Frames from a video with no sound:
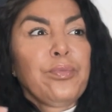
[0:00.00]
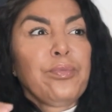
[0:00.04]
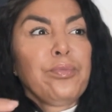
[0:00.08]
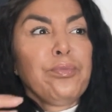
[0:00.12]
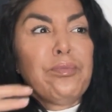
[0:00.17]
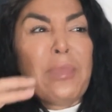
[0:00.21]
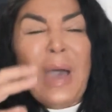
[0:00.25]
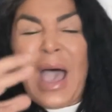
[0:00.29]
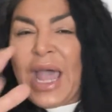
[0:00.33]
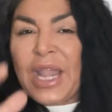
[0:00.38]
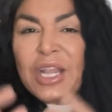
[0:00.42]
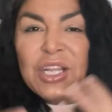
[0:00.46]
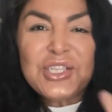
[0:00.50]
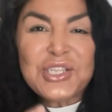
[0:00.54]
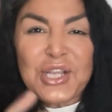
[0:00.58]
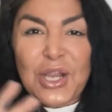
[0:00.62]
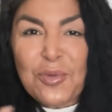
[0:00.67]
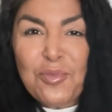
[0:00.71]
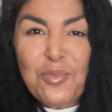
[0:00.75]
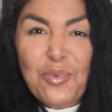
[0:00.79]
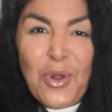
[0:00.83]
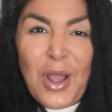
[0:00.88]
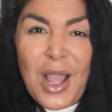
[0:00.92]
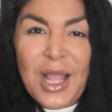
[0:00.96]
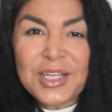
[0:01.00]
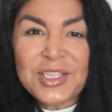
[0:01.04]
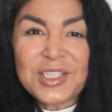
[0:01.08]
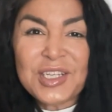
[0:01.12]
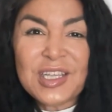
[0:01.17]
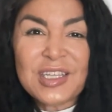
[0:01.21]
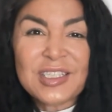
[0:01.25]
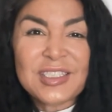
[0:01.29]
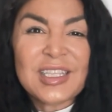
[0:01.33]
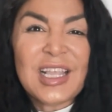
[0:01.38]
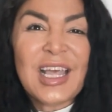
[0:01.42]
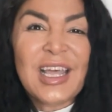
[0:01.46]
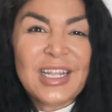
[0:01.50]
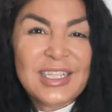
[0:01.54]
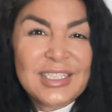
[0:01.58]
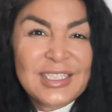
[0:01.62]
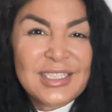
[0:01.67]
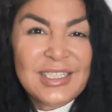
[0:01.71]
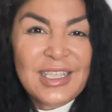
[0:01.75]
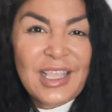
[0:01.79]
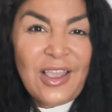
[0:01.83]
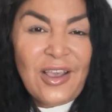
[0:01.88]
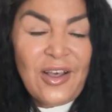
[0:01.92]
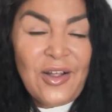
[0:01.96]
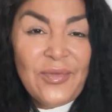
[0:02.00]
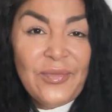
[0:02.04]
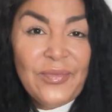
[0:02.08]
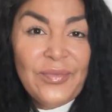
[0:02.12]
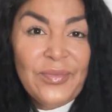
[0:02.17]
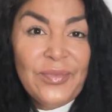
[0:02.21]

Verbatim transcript: manage our projects at a scale